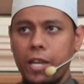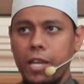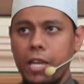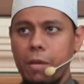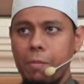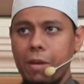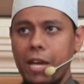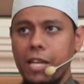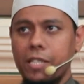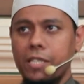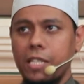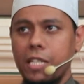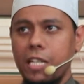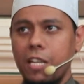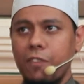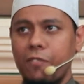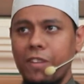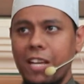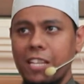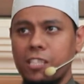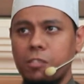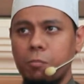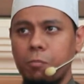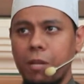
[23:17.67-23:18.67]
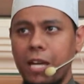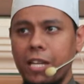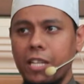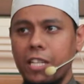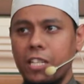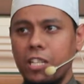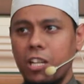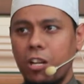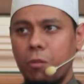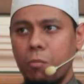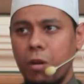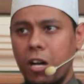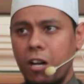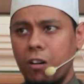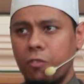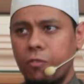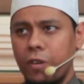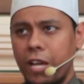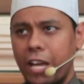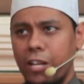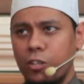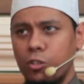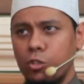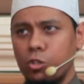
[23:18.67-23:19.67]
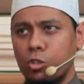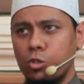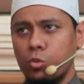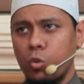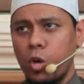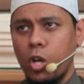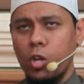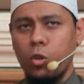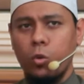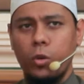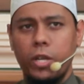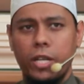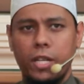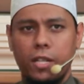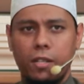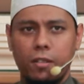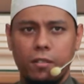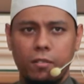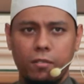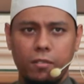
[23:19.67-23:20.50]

Imagine if there is blood in your mouth and you swallow it,